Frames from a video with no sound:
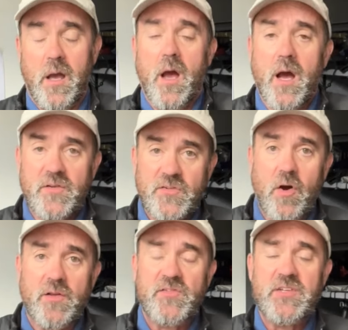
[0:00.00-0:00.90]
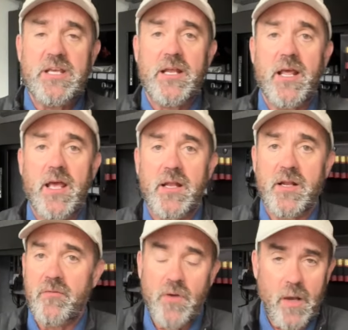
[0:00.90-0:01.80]
I saw on C N N, and
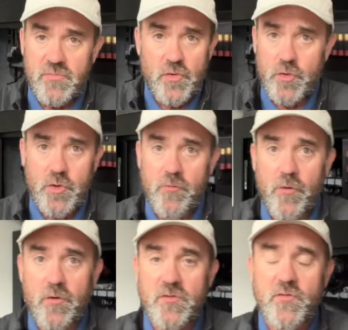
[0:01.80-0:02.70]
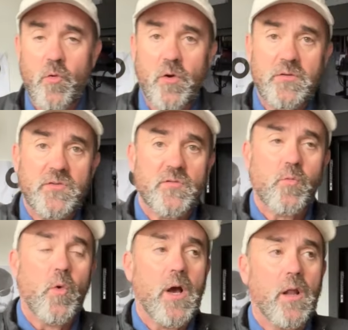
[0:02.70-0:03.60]
I've, I'm sure you've heard stories as
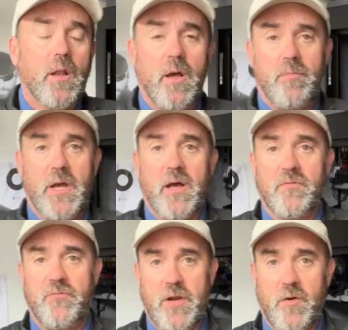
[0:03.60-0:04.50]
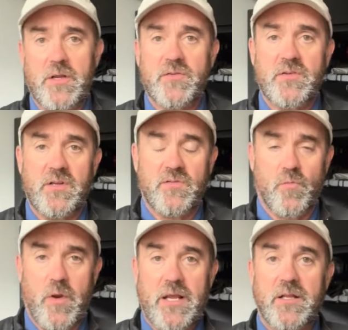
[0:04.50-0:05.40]
well, about various
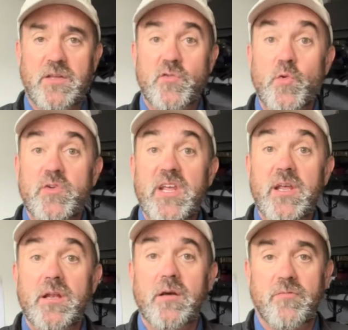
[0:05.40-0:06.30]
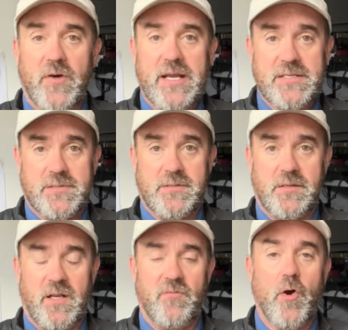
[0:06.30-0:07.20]
Israelis who did fight
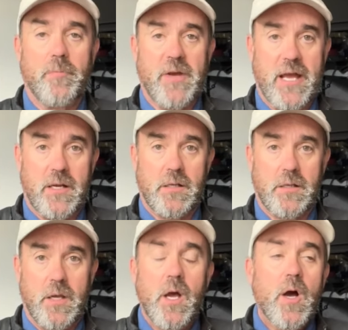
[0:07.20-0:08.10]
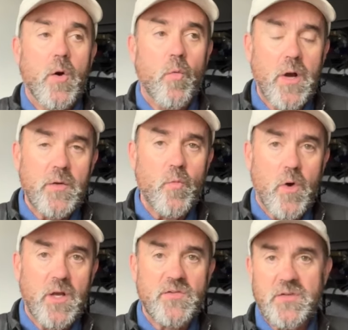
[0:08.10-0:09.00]
and fought back. One
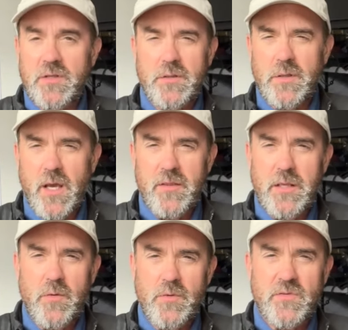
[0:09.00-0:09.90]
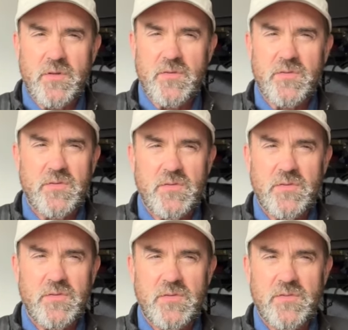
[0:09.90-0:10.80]
was, and I think he was a
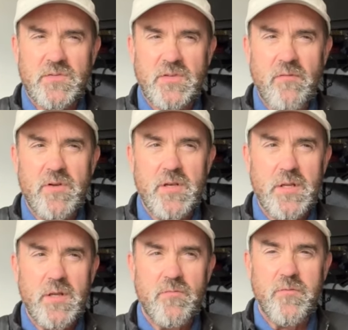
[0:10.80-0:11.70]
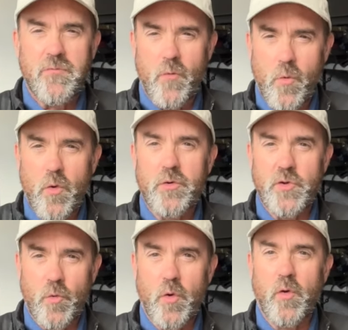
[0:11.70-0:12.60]

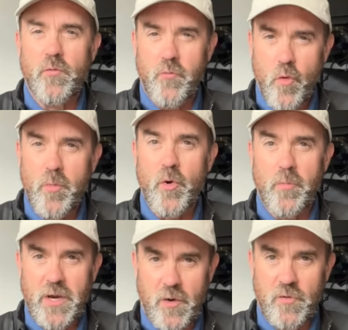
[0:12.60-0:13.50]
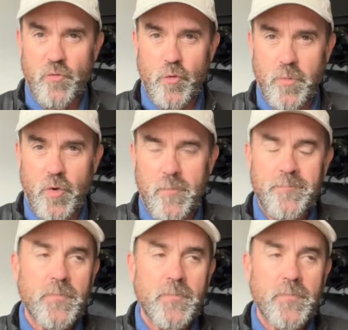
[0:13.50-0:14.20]
seventy-four-year-old former paratrooper.